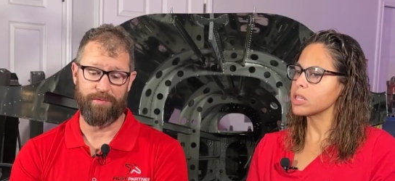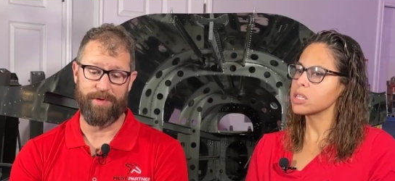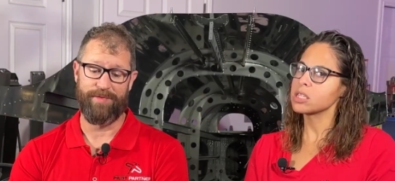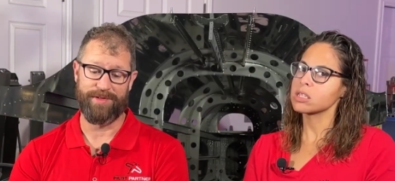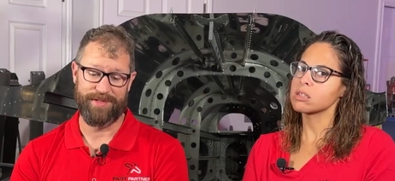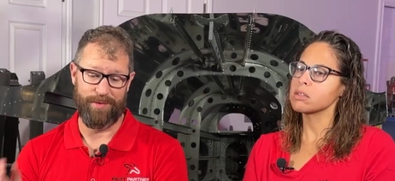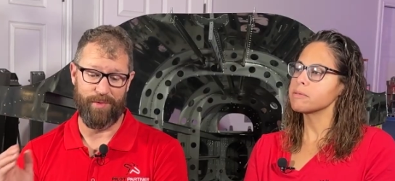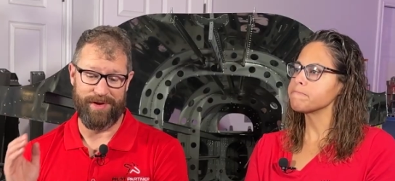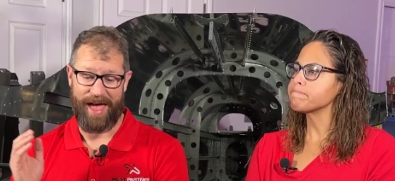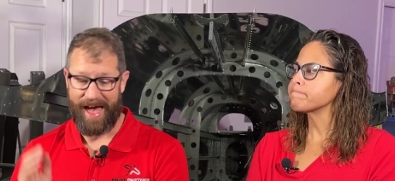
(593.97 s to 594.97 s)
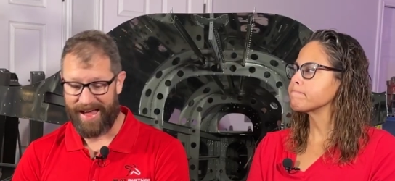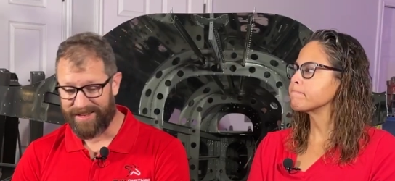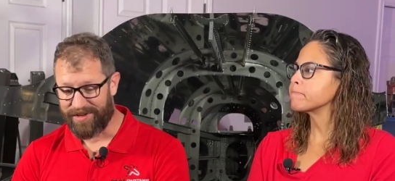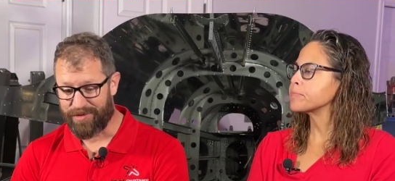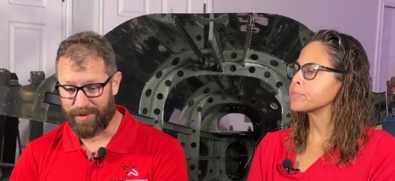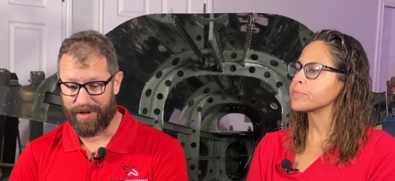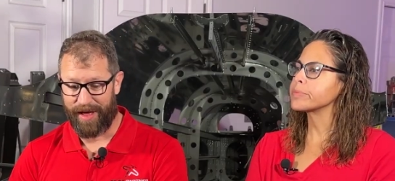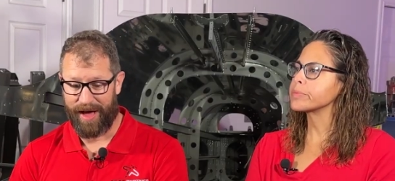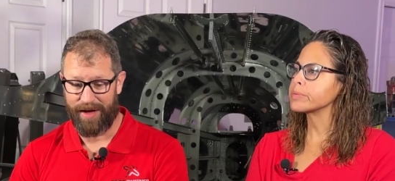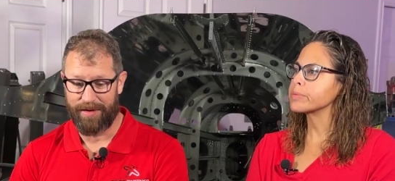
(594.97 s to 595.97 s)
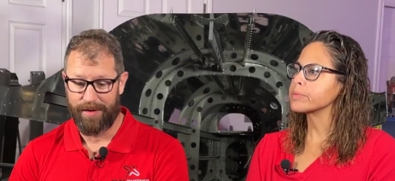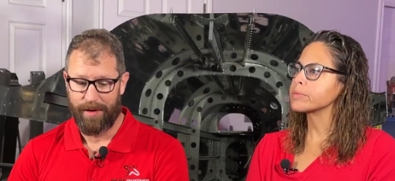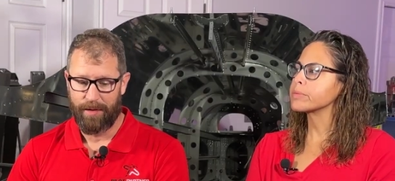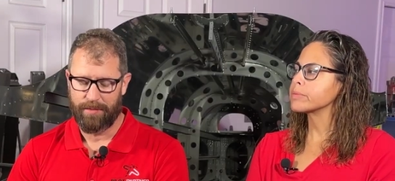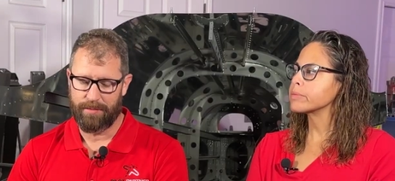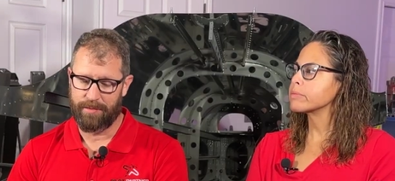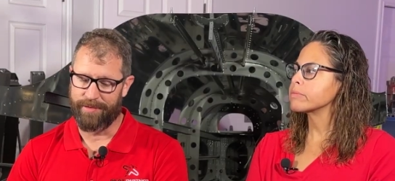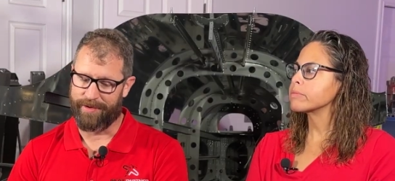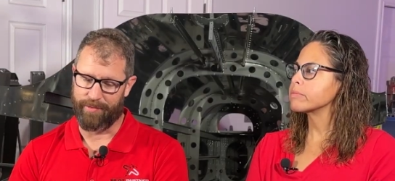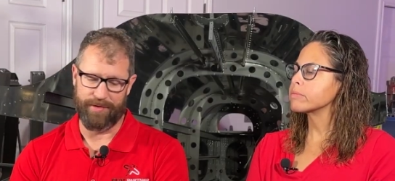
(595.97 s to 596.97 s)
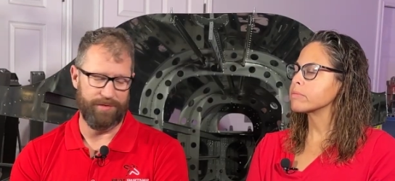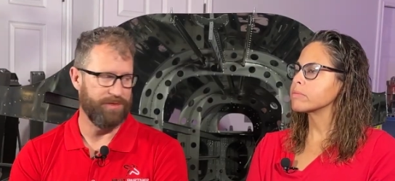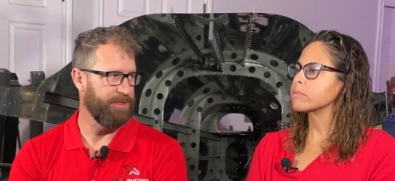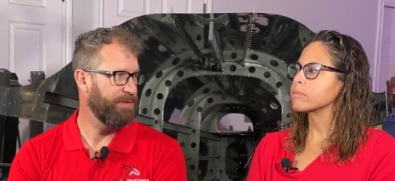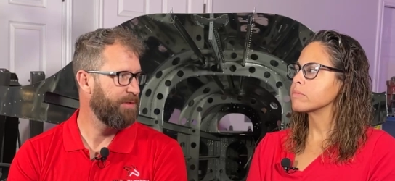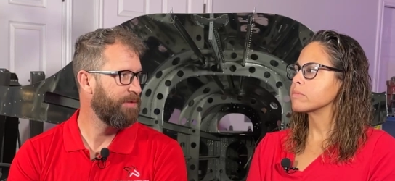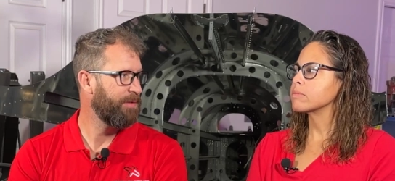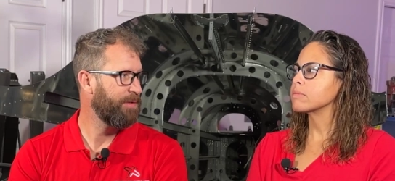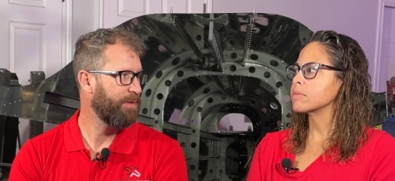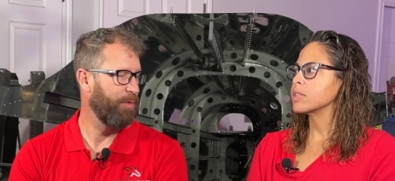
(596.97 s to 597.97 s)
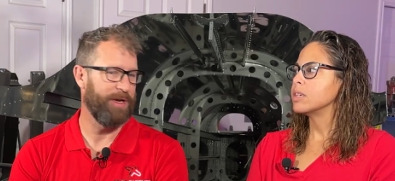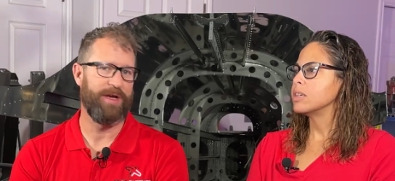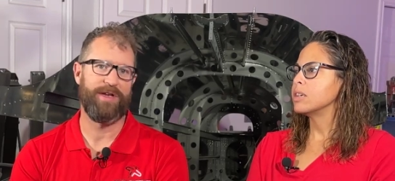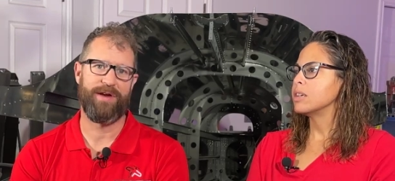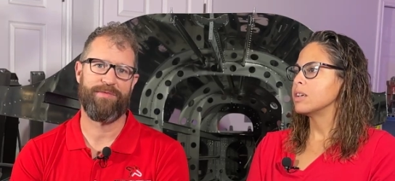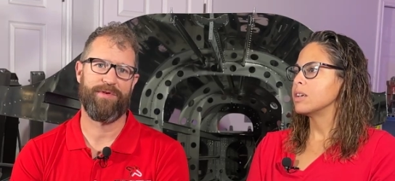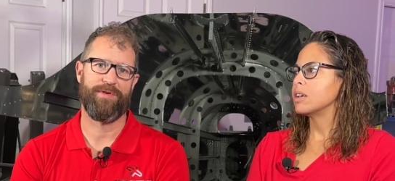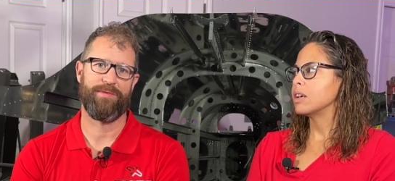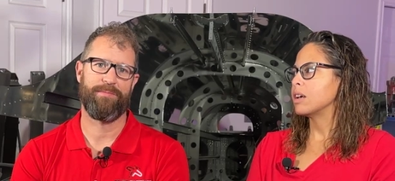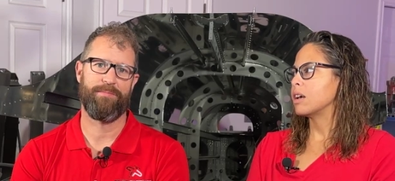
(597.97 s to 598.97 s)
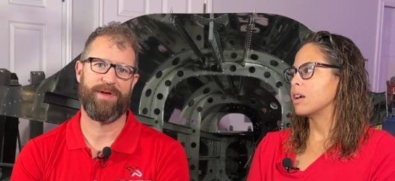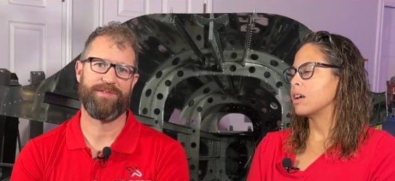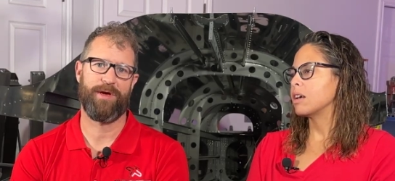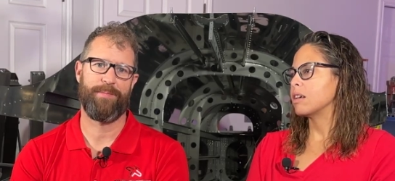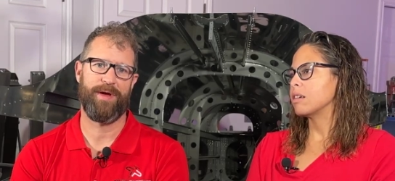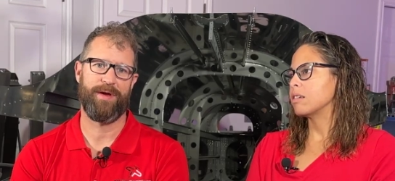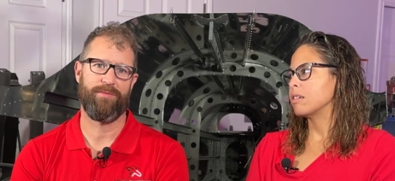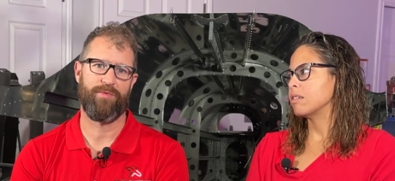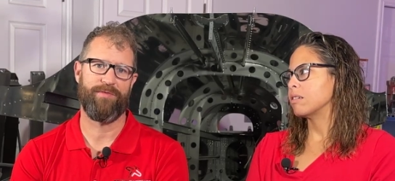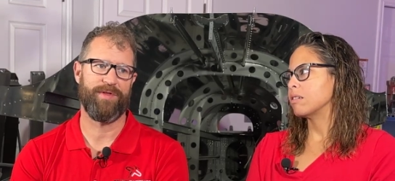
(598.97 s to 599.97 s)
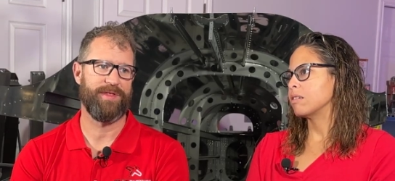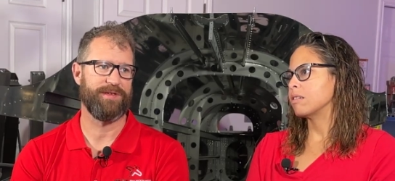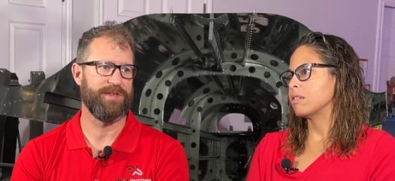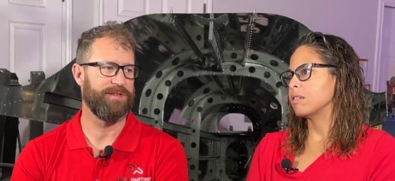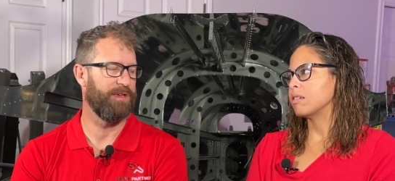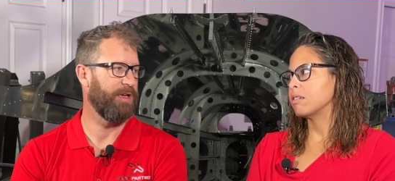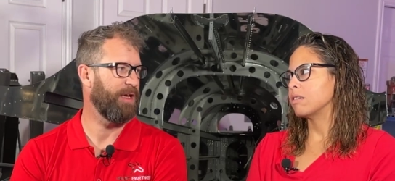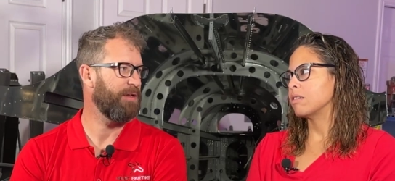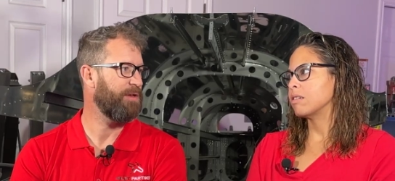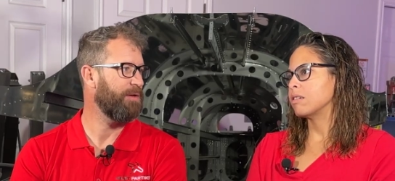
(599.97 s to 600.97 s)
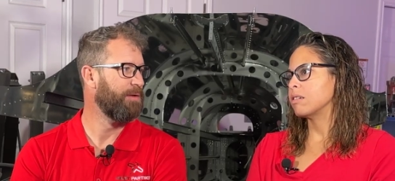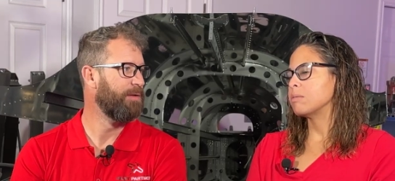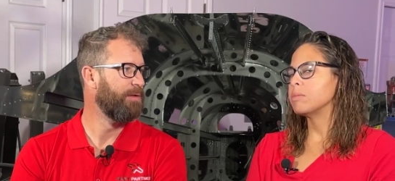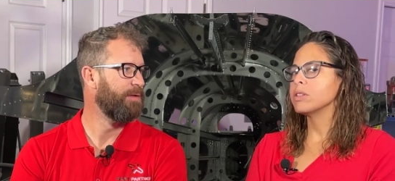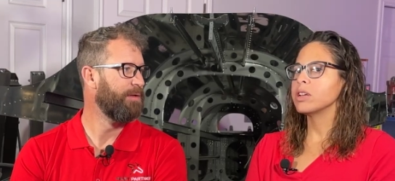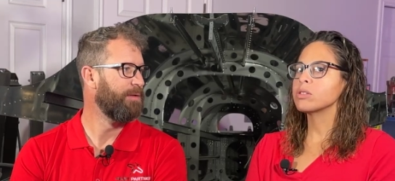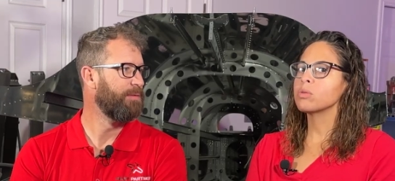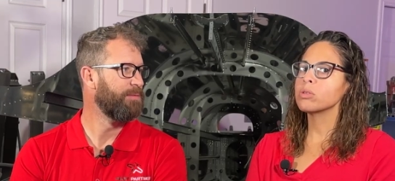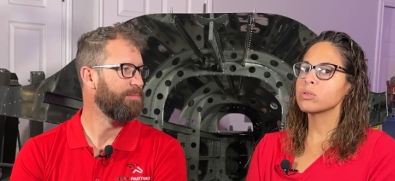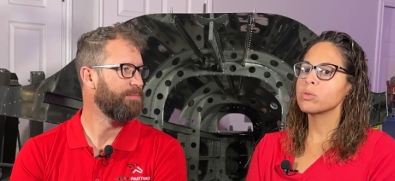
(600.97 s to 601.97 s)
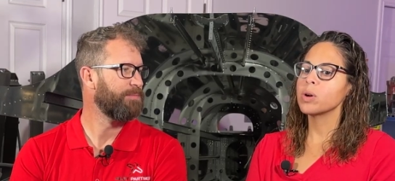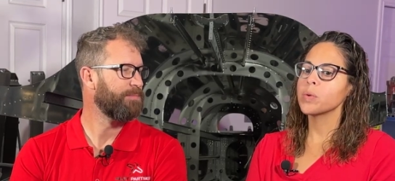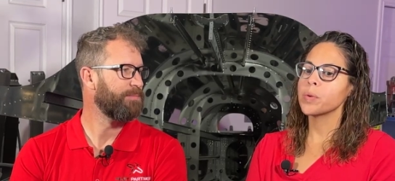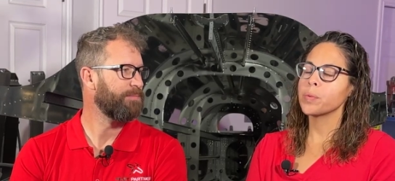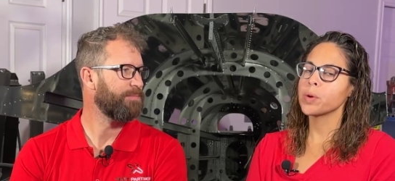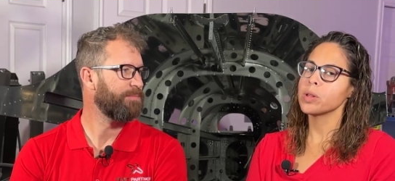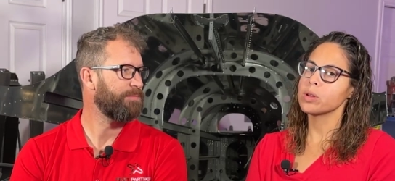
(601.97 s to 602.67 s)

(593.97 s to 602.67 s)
Speaker 1: rivets that we had to drill out, ooh, they were doozies. We can never mess up a rivet that's easy to get to.
Speaker 2: But that's also why we were a